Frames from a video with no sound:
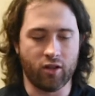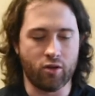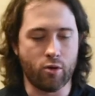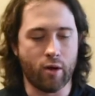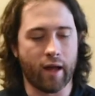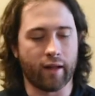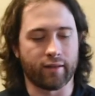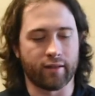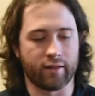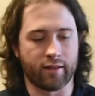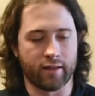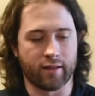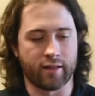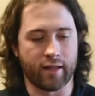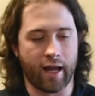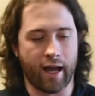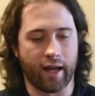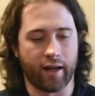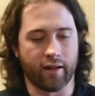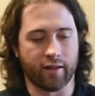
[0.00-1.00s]
have to
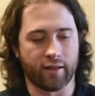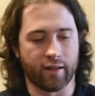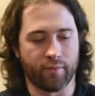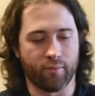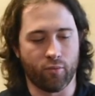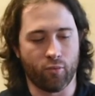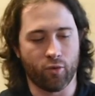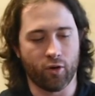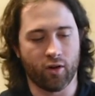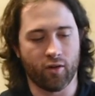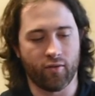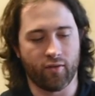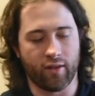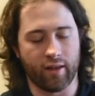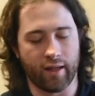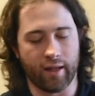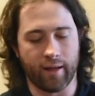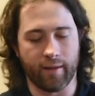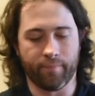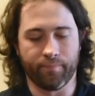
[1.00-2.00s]
decide. Is it more of
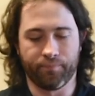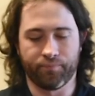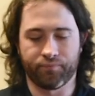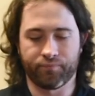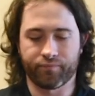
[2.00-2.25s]
the